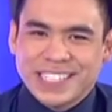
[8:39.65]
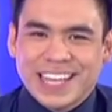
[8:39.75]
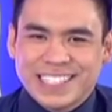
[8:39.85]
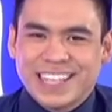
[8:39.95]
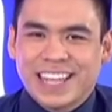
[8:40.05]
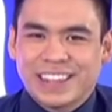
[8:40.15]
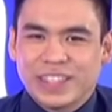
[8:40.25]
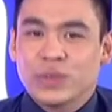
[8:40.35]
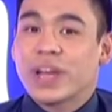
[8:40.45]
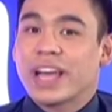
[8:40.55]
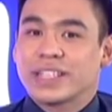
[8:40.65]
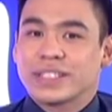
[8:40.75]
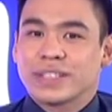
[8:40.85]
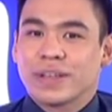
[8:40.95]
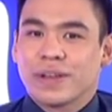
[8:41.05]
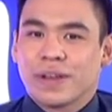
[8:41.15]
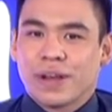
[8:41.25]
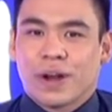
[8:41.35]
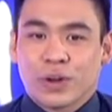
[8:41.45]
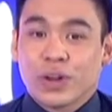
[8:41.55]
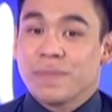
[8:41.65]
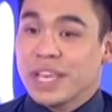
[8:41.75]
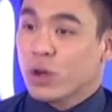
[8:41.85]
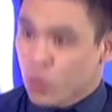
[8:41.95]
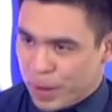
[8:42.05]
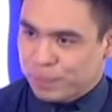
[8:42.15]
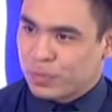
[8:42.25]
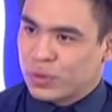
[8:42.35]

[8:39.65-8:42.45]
says that you guys are going to be equipped